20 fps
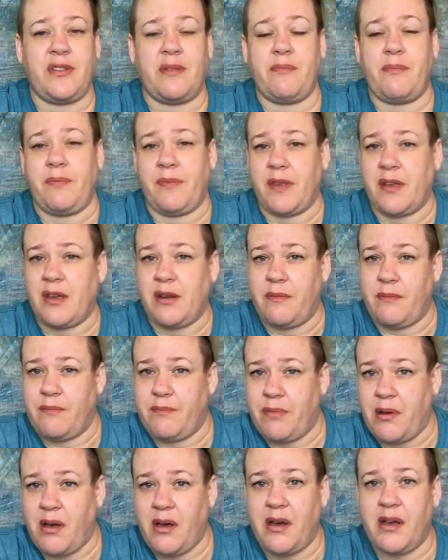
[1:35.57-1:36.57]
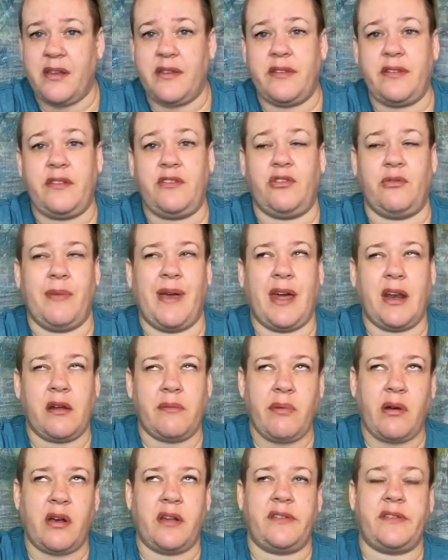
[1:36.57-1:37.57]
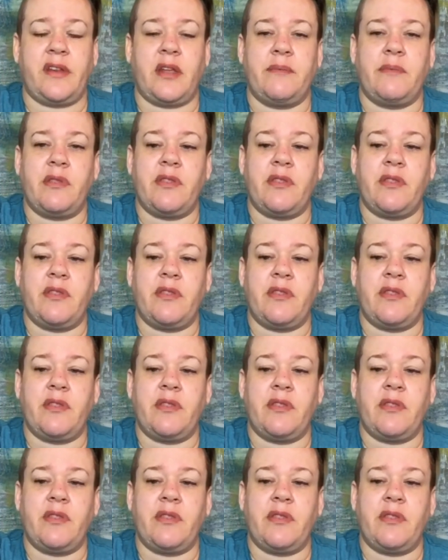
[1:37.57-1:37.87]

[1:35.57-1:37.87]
I'm taking a pause, dramatic pause type